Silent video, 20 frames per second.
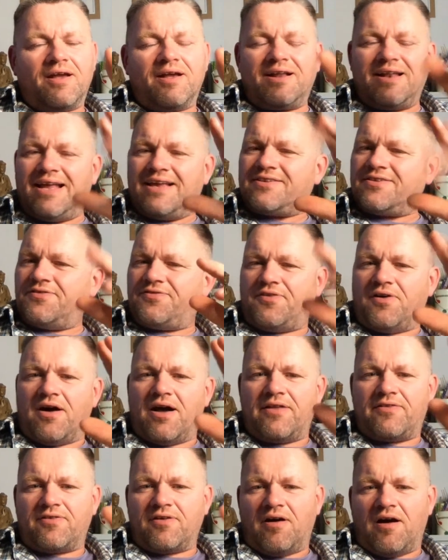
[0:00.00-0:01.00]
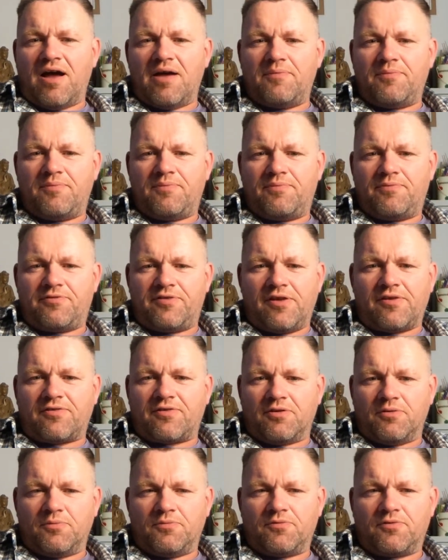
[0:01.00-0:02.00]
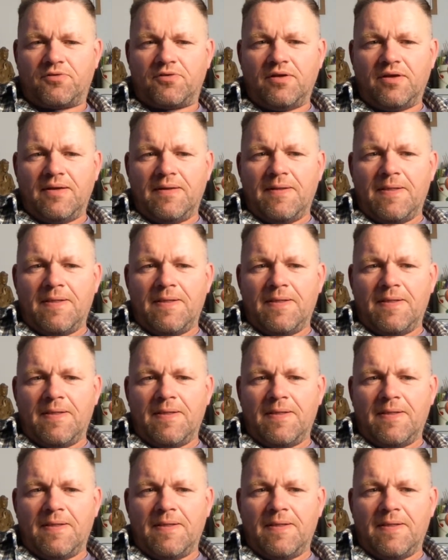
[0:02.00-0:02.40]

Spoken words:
classified type systems,